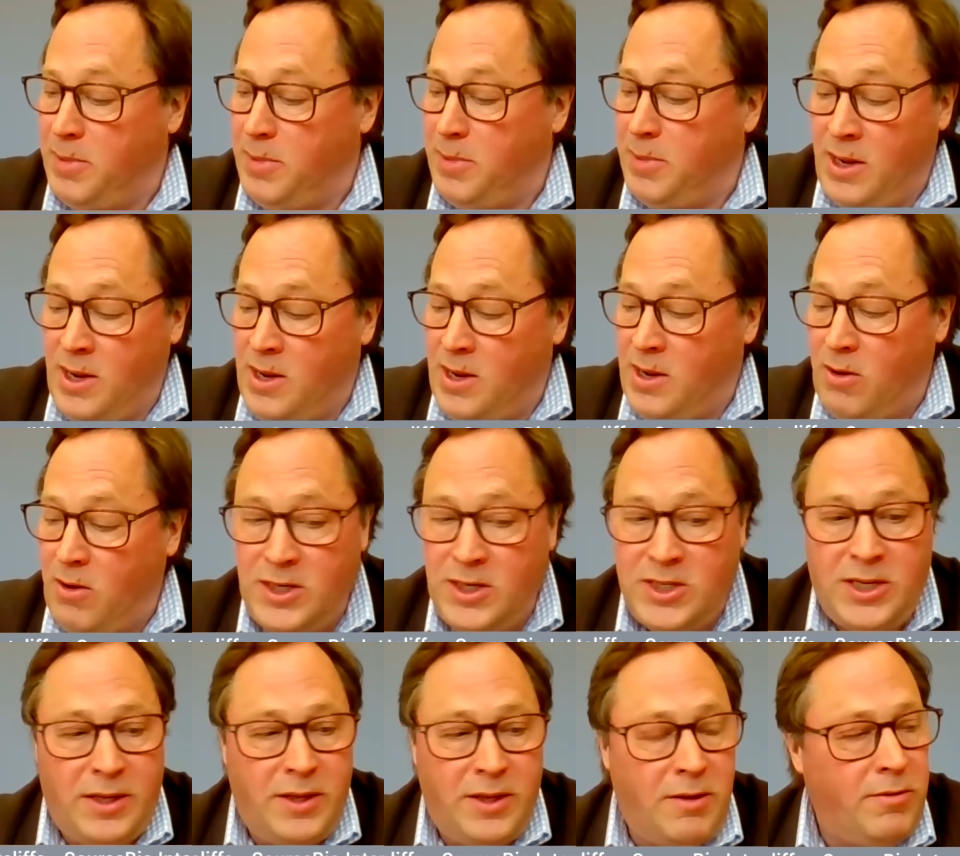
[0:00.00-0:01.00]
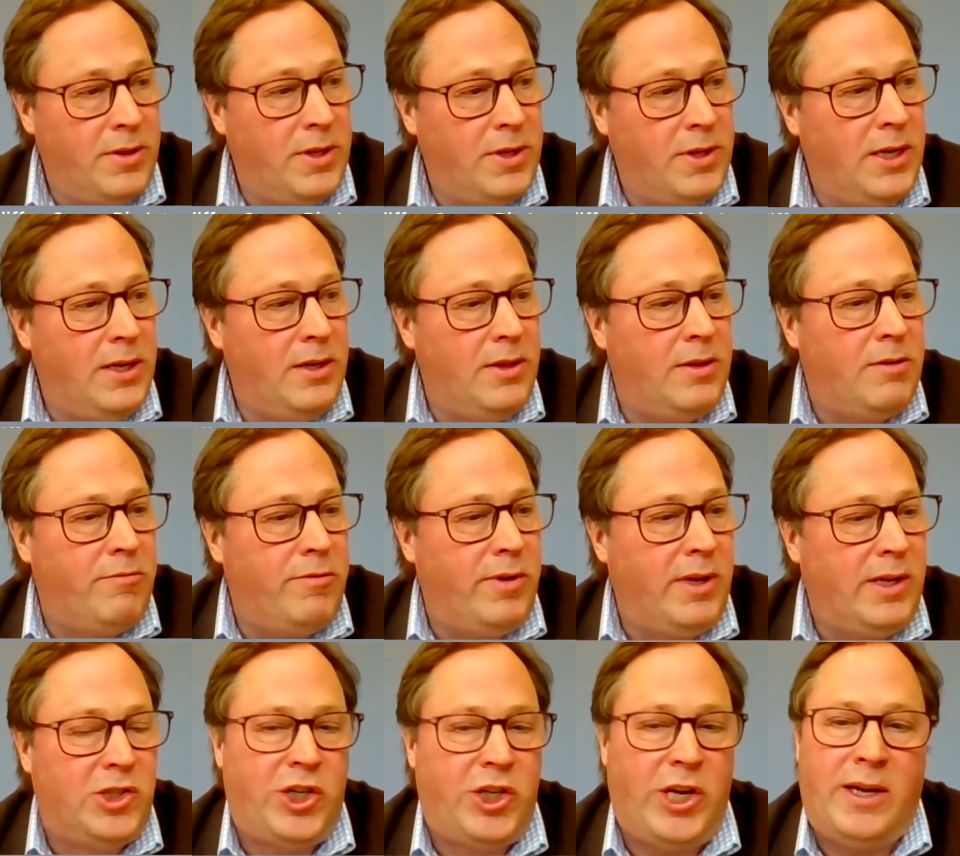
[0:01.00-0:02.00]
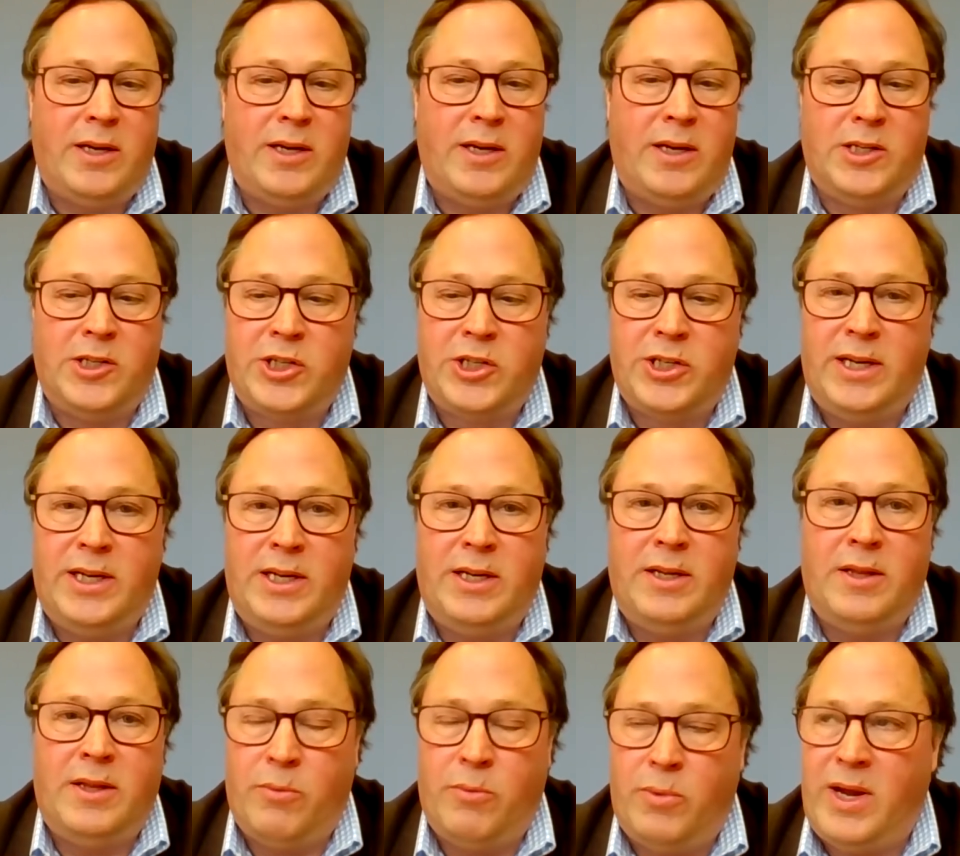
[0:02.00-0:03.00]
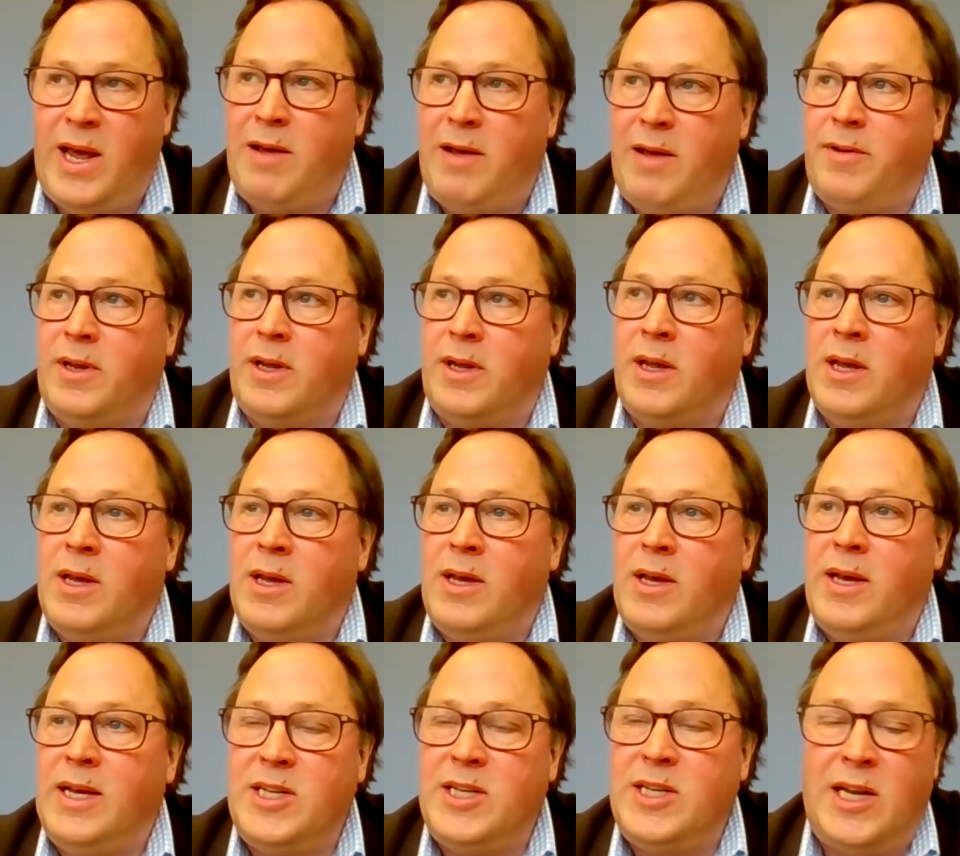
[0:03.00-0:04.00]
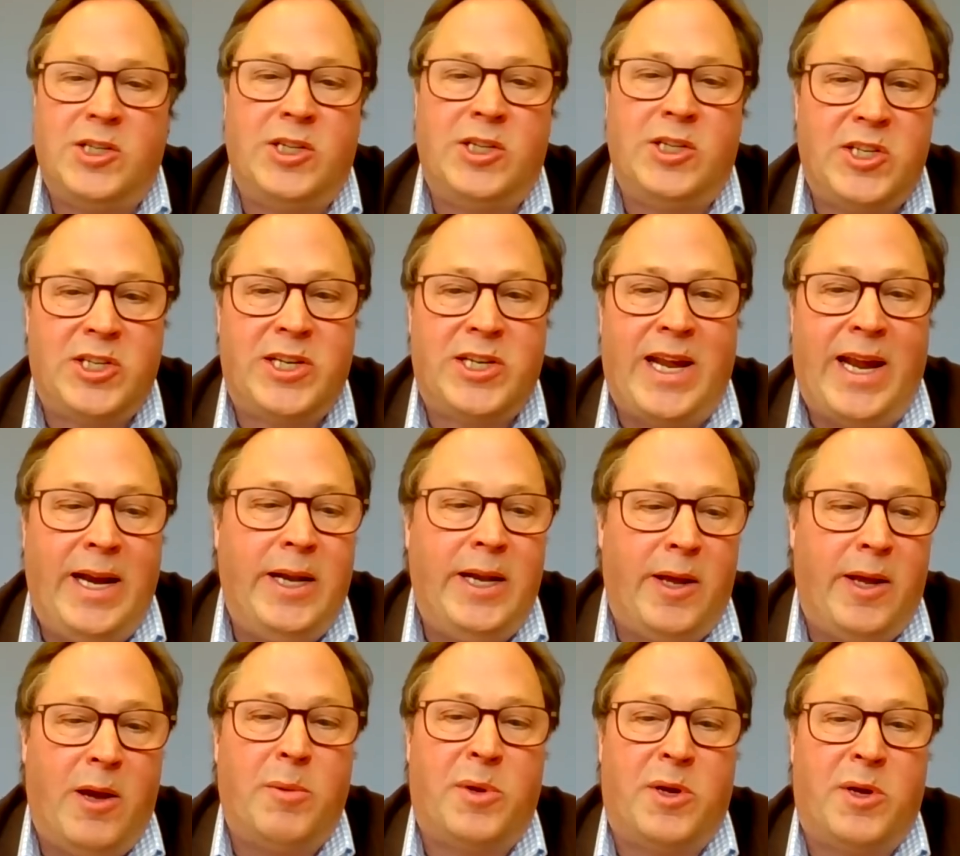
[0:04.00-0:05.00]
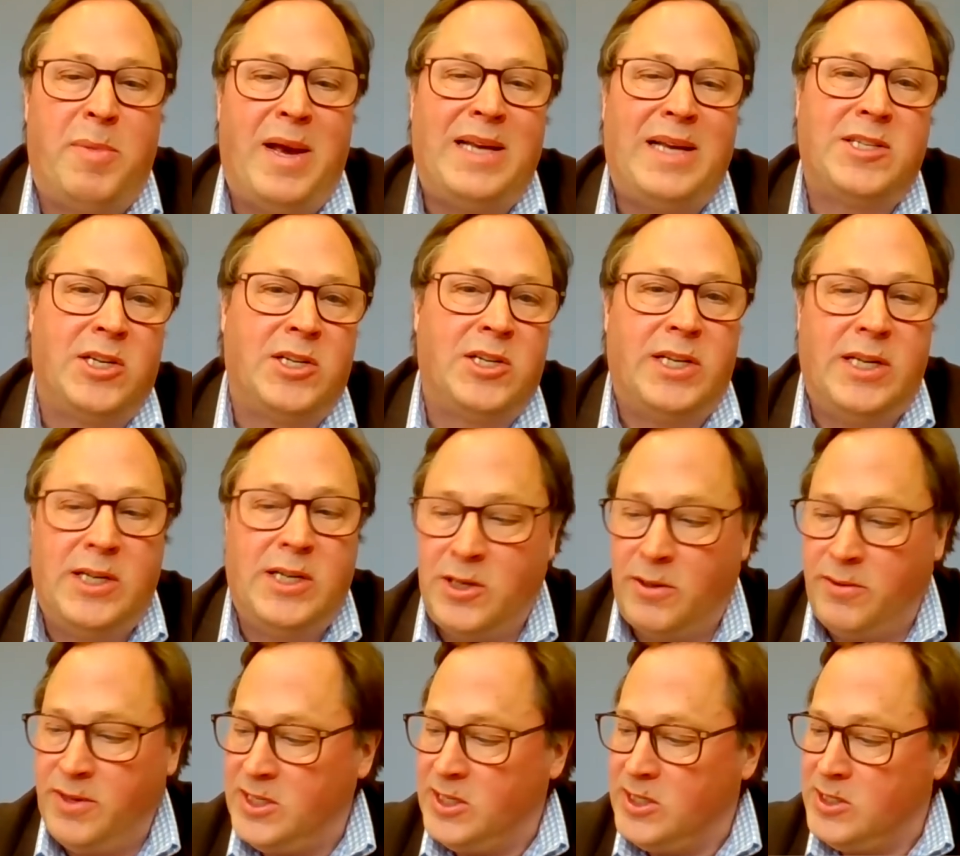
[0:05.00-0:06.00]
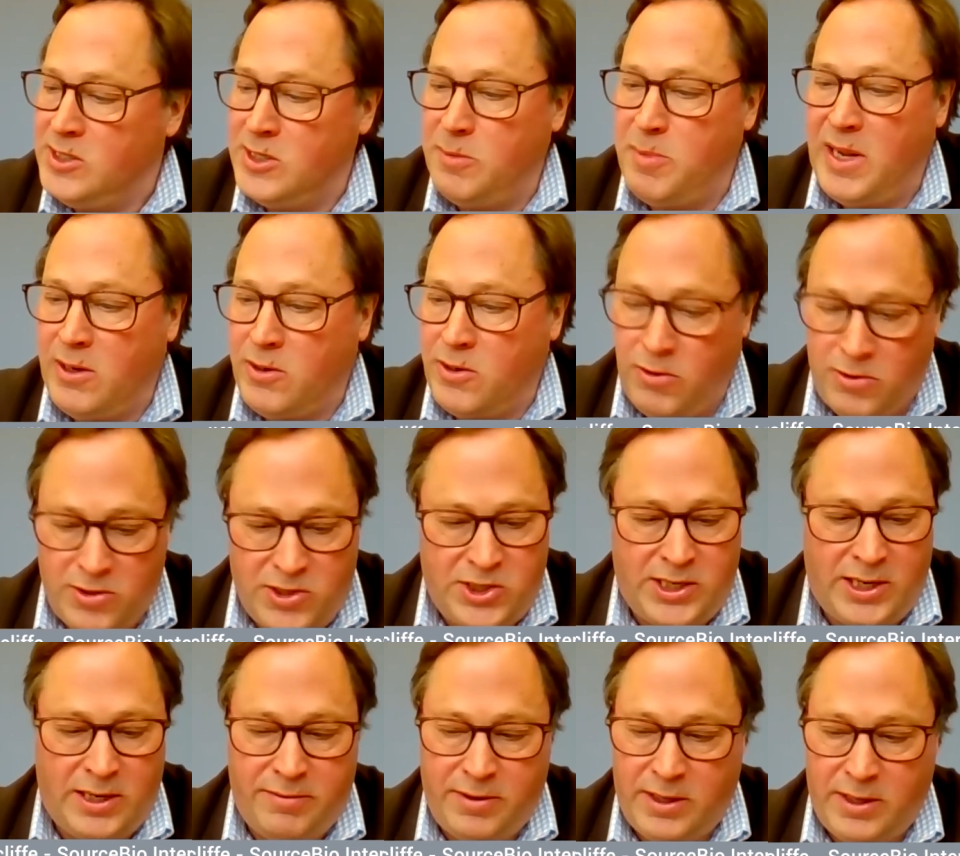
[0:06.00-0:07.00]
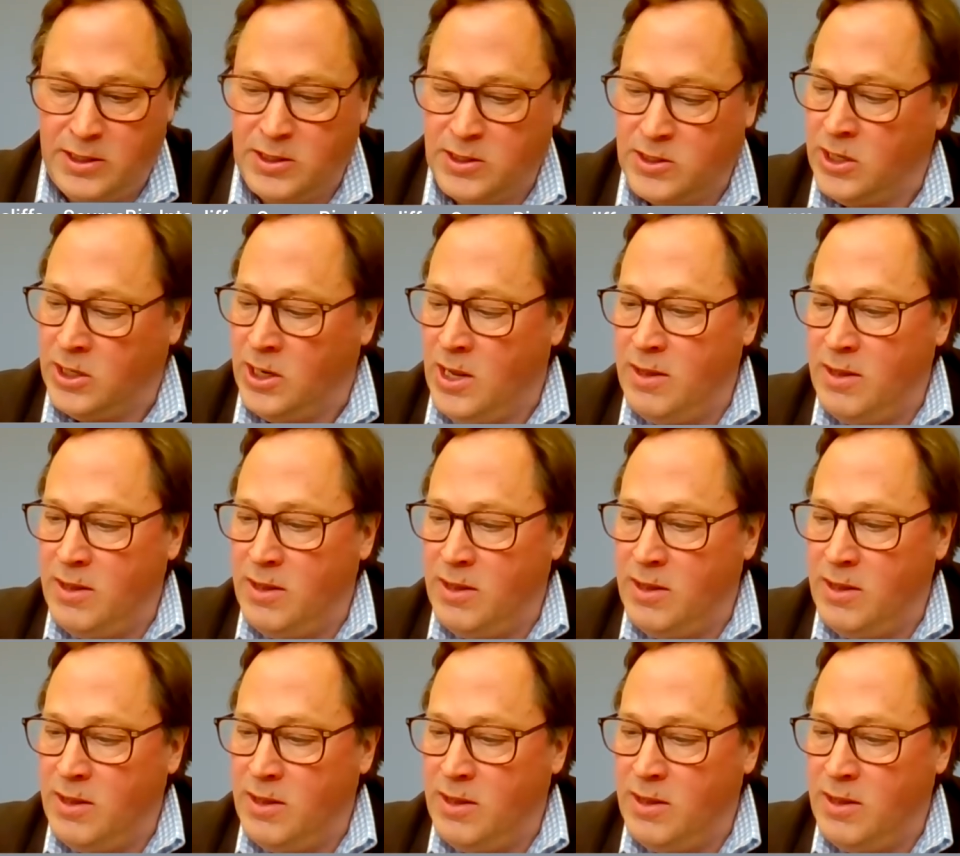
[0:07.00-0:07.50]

But honestly, the real challenge that we're having is actually scaling up capacity. So this isn't about cost savings.